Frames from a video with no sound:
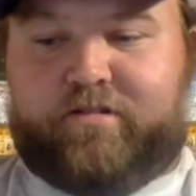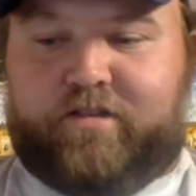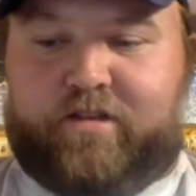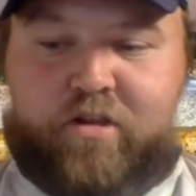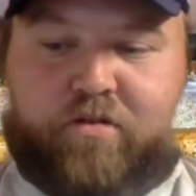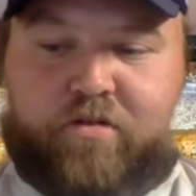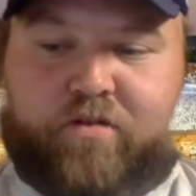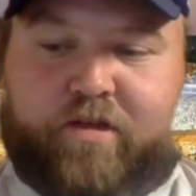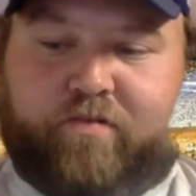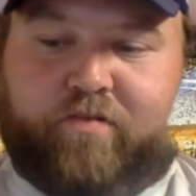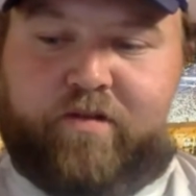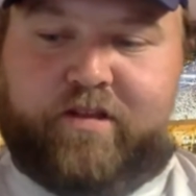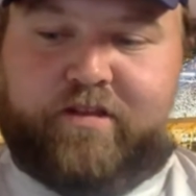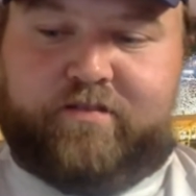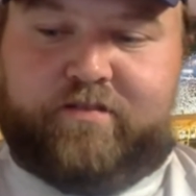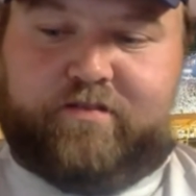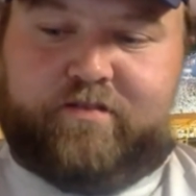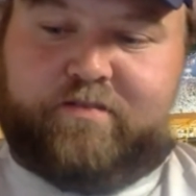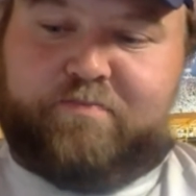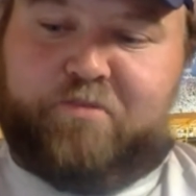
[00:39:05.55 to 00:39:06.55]
They
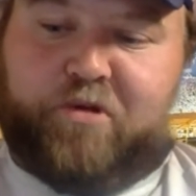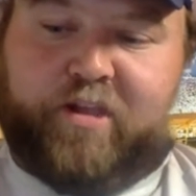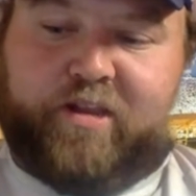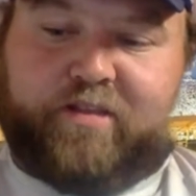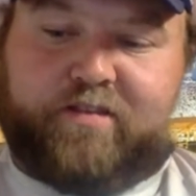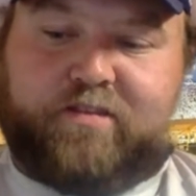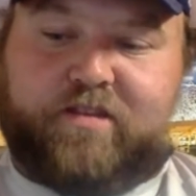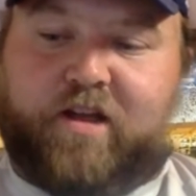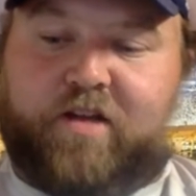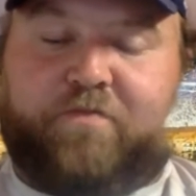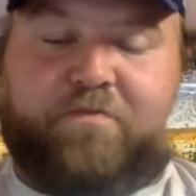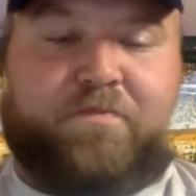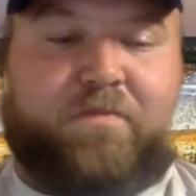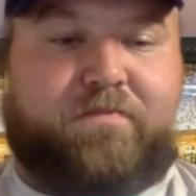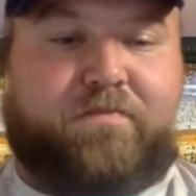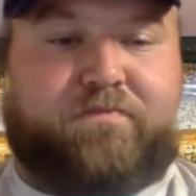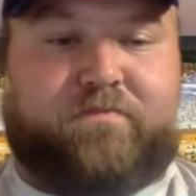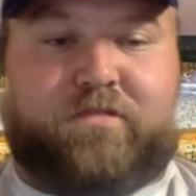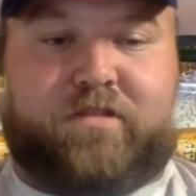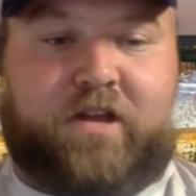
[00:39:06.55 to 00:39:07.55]
played a tough
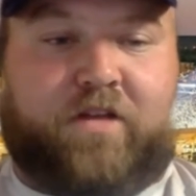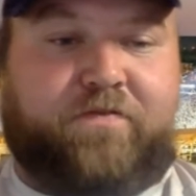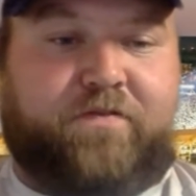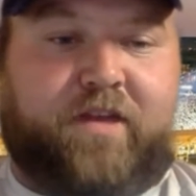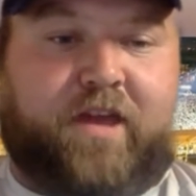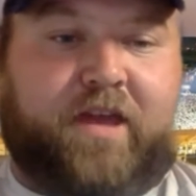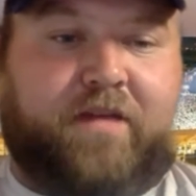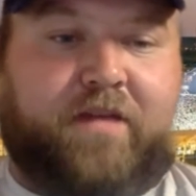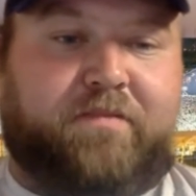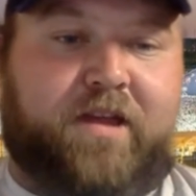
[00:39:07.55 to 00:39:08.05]
game